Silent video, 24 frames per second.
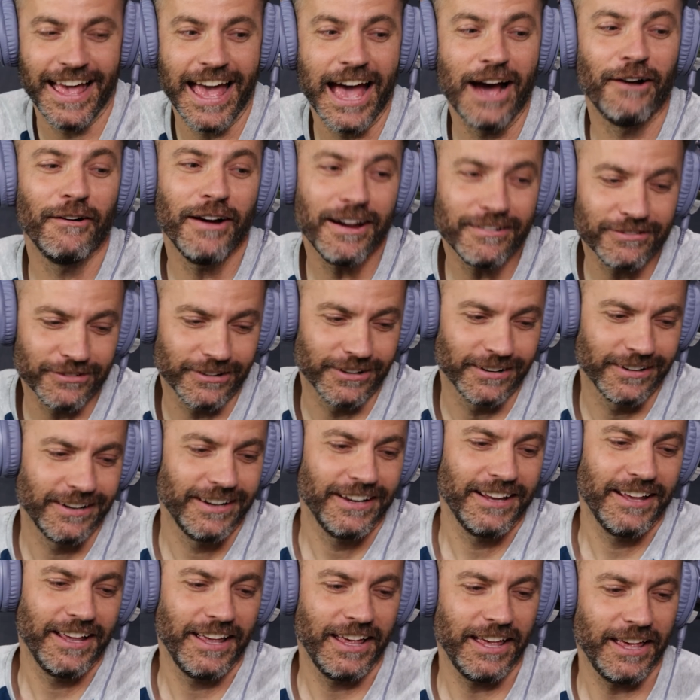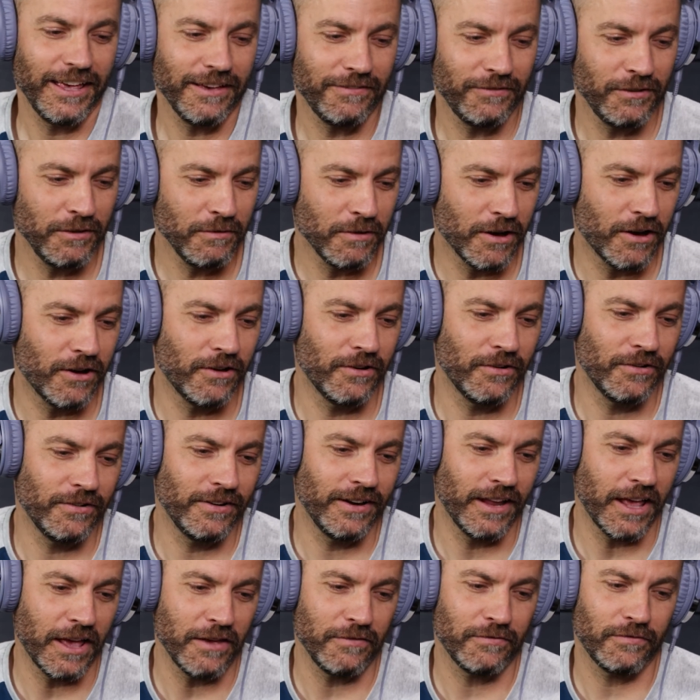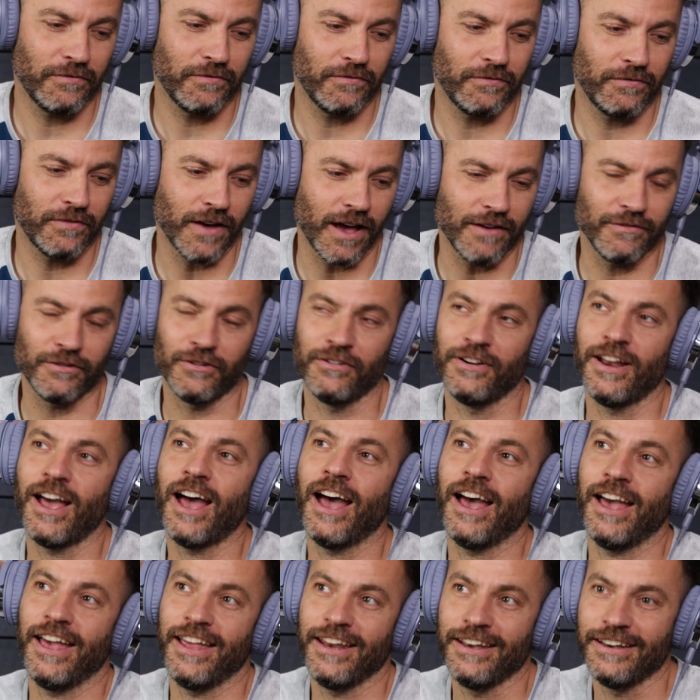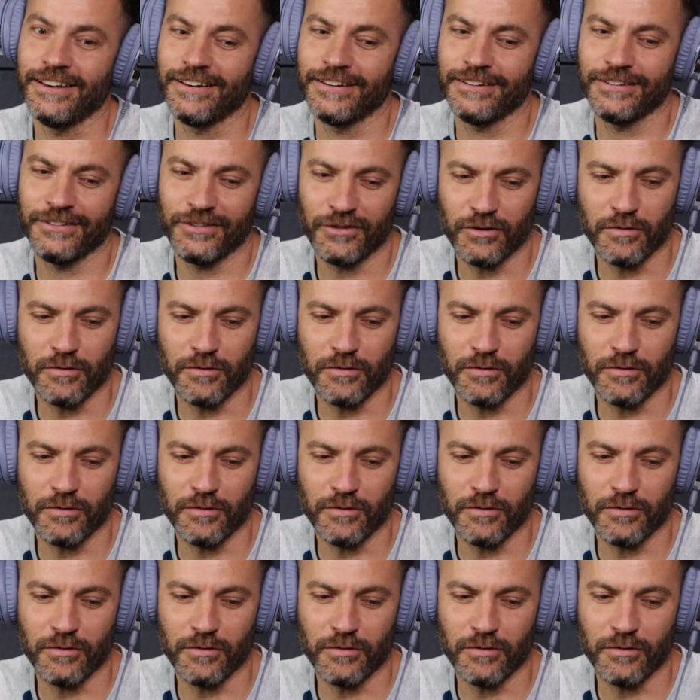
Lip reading: However, if you own a 509,